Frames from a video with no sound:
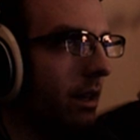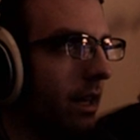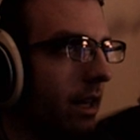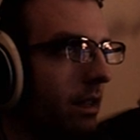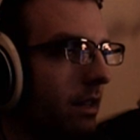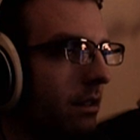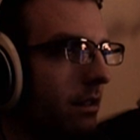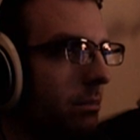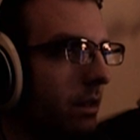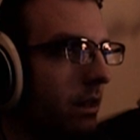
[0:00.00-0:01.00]
I like things
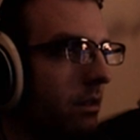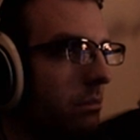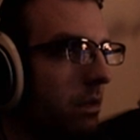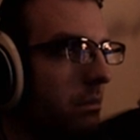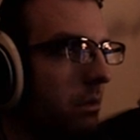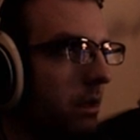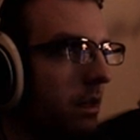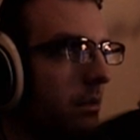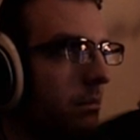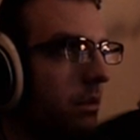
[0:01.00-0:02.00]
explained to me, but when it
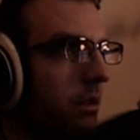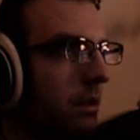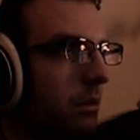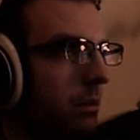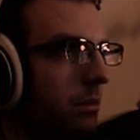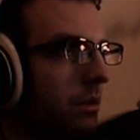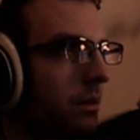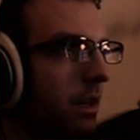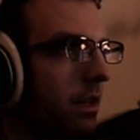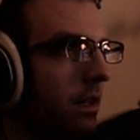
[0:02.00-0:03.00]
comes to, like, world
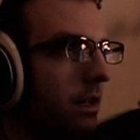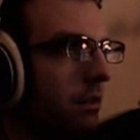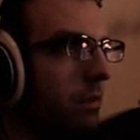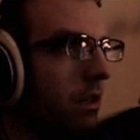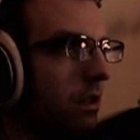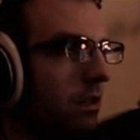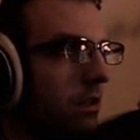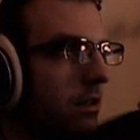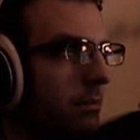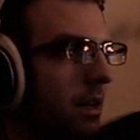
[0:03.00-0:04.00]
design and leading me
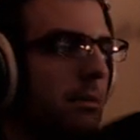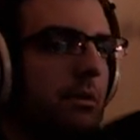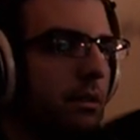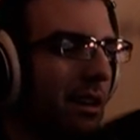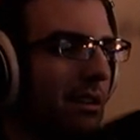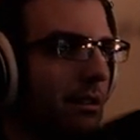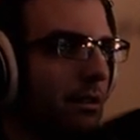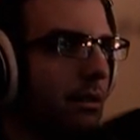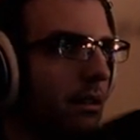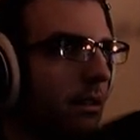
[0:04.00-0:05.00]
along, sometimes not
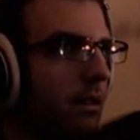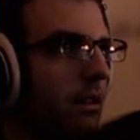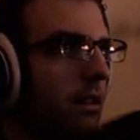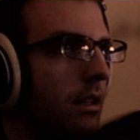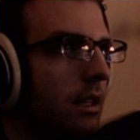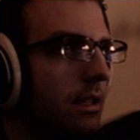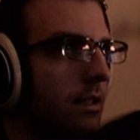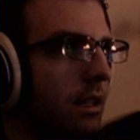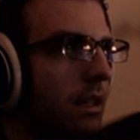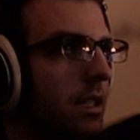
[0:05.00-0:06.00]
knowing is
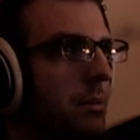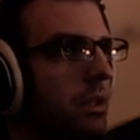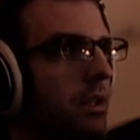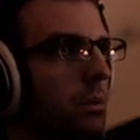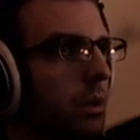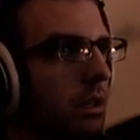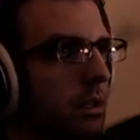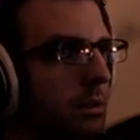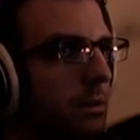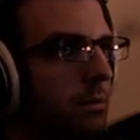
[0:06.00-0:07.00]
nice. I mean, look at The
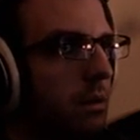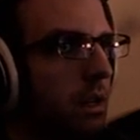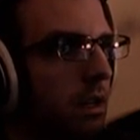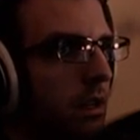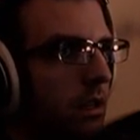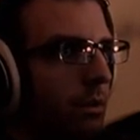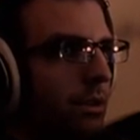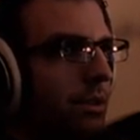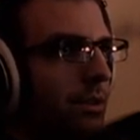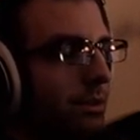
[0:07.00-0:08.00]
Witness. The
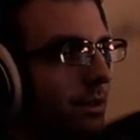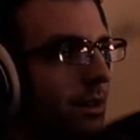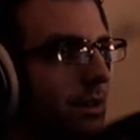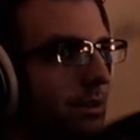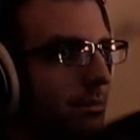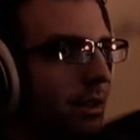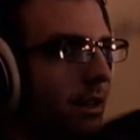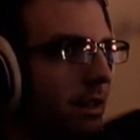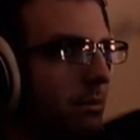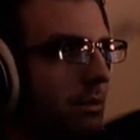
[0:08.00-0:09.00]
Witness is an awesome, like,
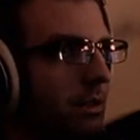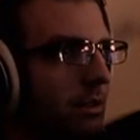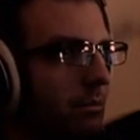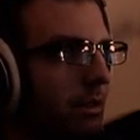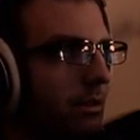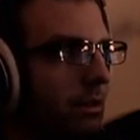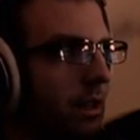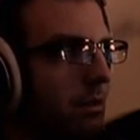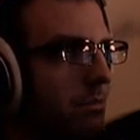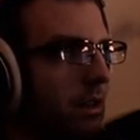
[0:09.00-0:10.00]
exploration puzzle
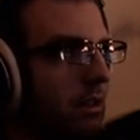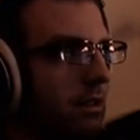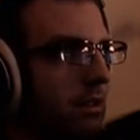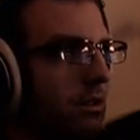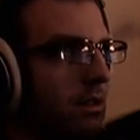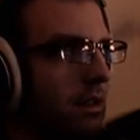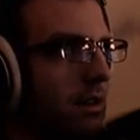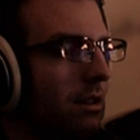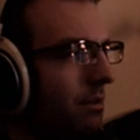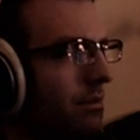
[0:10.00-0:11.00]
game because they just kind
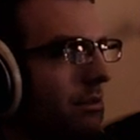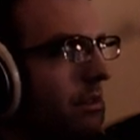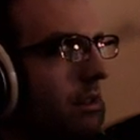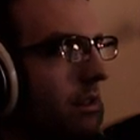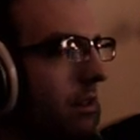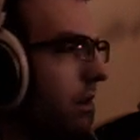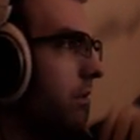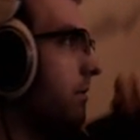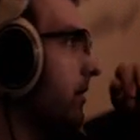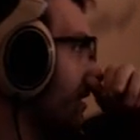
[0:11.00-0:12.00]
of free to
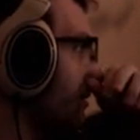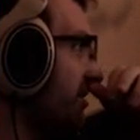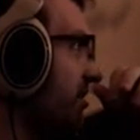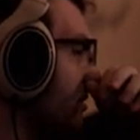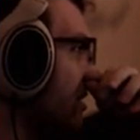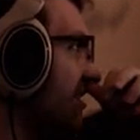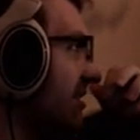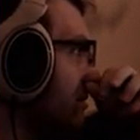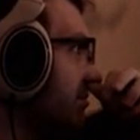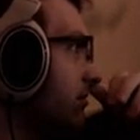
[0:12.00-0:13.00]
go figure out what you
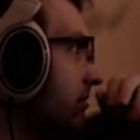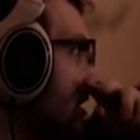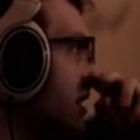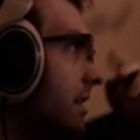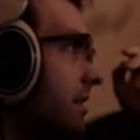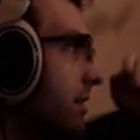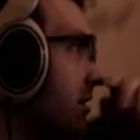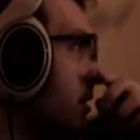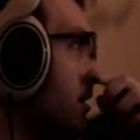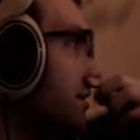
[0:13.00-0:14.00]
want. In that
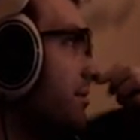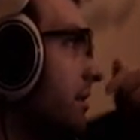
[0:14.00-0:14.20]
sense of, like,